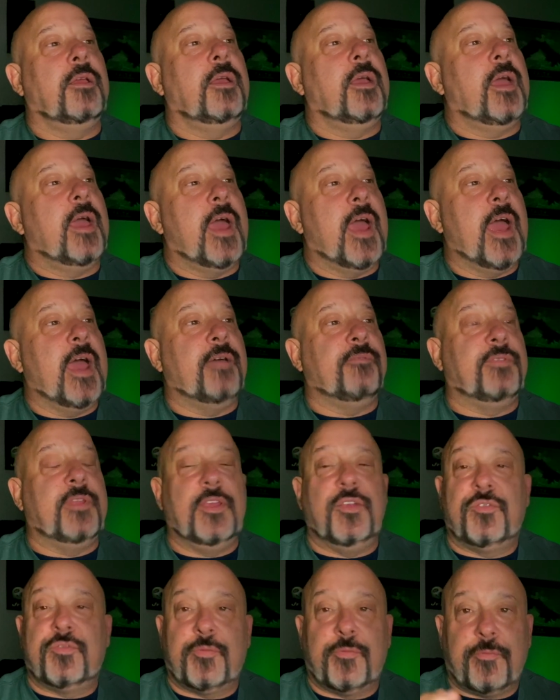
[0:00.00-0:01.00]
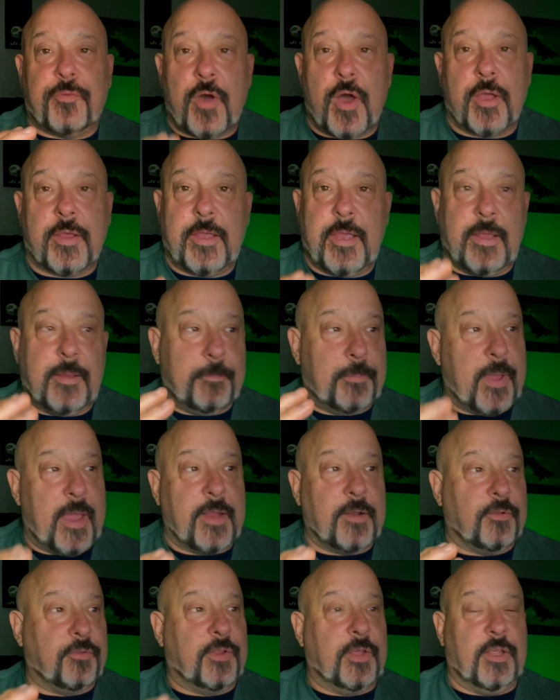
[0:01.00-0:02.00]
have these fucking
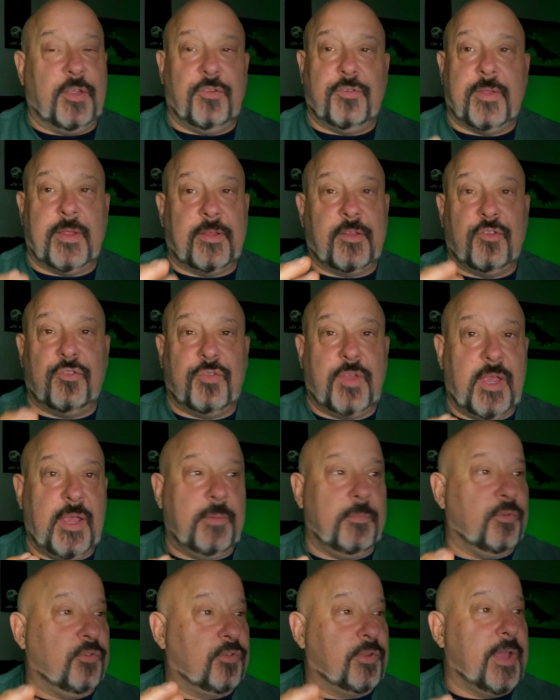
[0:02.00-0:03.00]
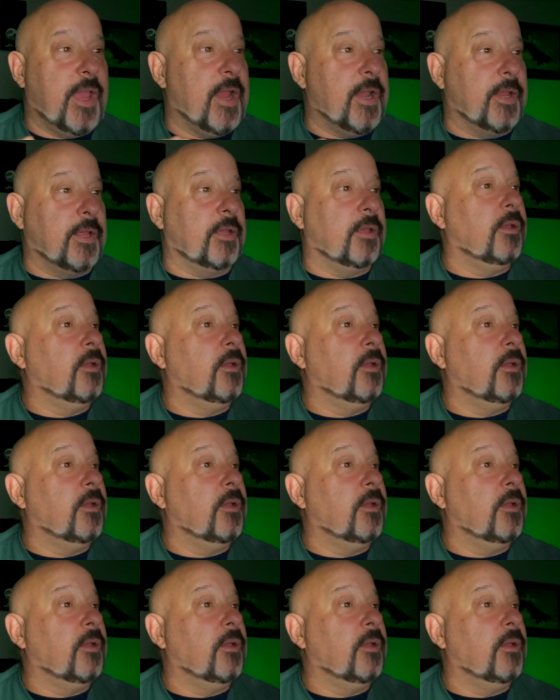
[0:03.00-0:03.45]
penalties that this team is getting.